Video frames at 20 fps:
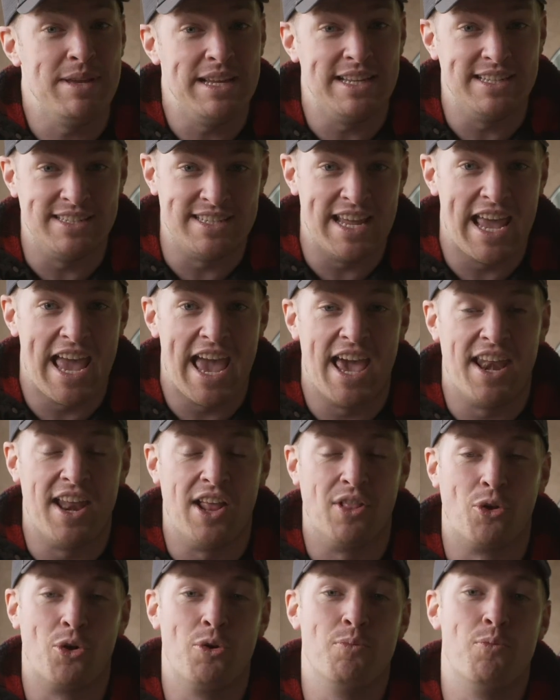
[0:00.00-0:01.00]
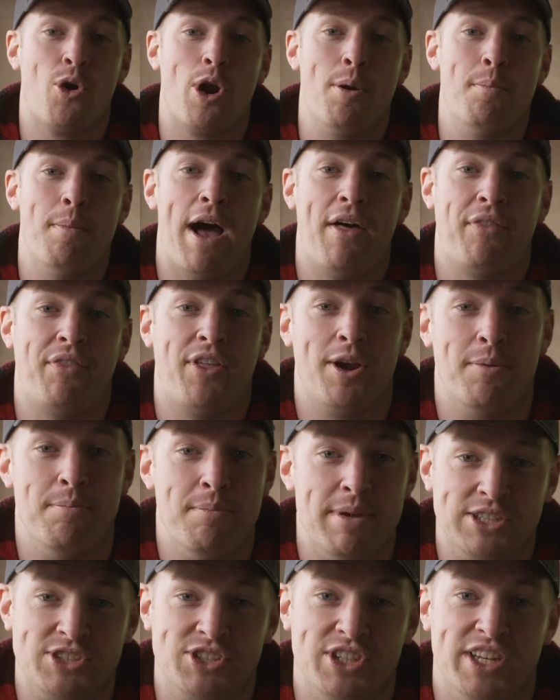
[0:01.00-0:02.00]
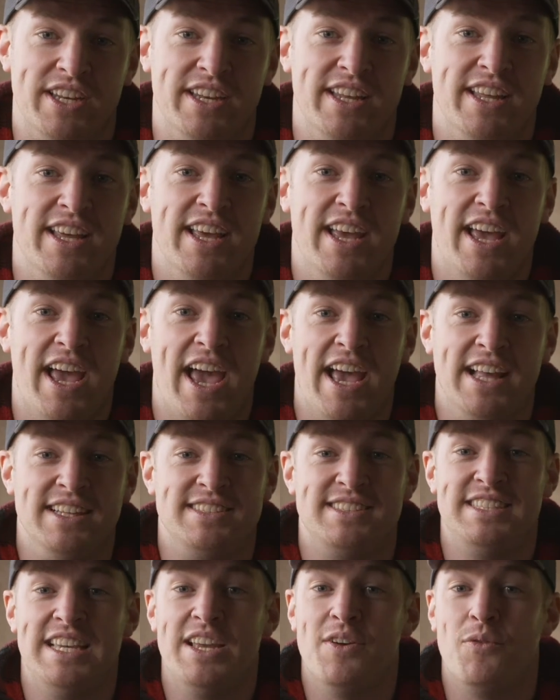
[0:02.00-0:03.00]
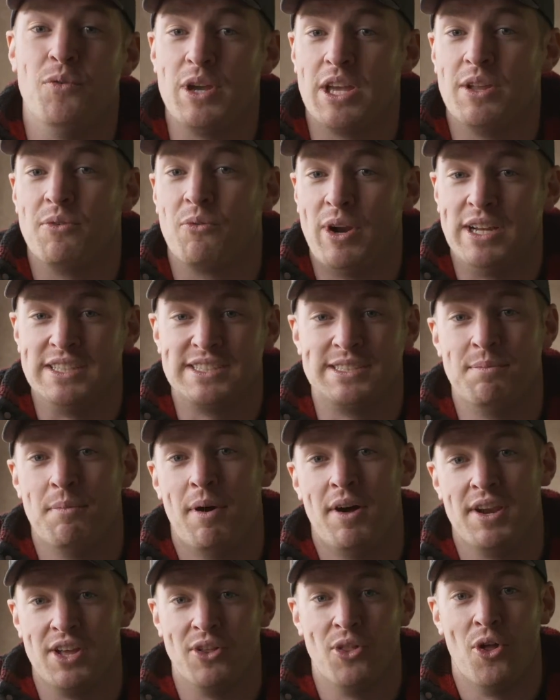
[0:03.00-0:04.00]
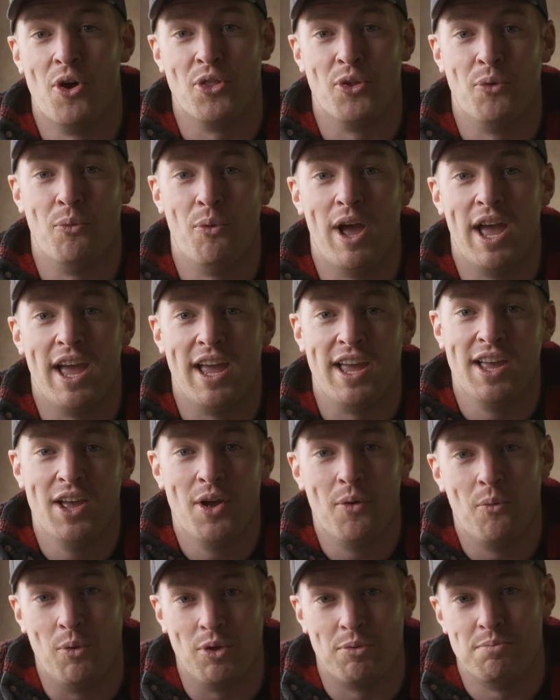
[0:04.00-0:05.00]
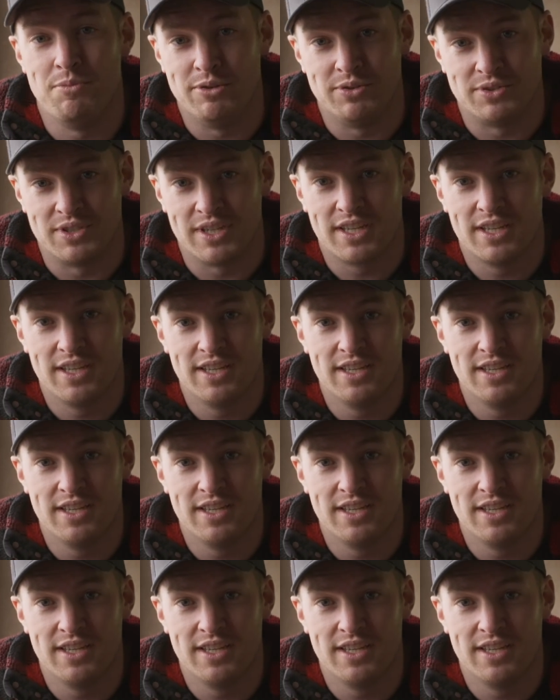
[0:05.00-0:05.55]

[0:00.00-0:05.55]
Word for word: meet Dan and learn more about their mission and see if we can raise some money along the way with music.